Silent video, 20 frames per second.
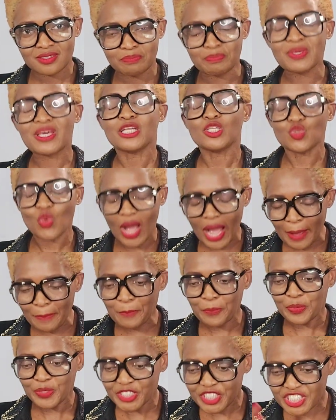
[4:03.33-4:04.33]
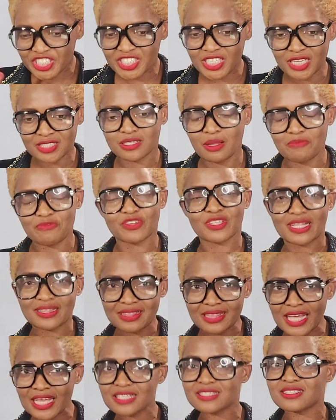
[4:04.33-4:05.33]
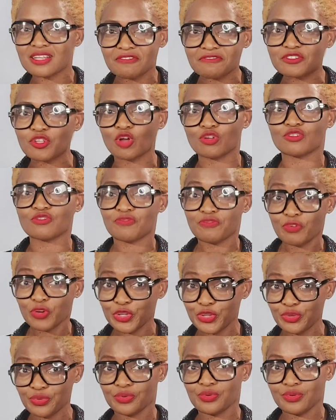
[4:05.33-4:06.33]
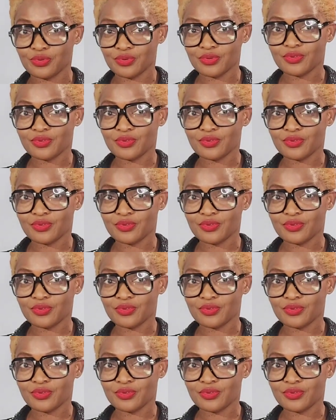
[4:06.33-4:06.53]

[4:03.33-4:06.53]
Begin to appreciate them for the things they've done for you.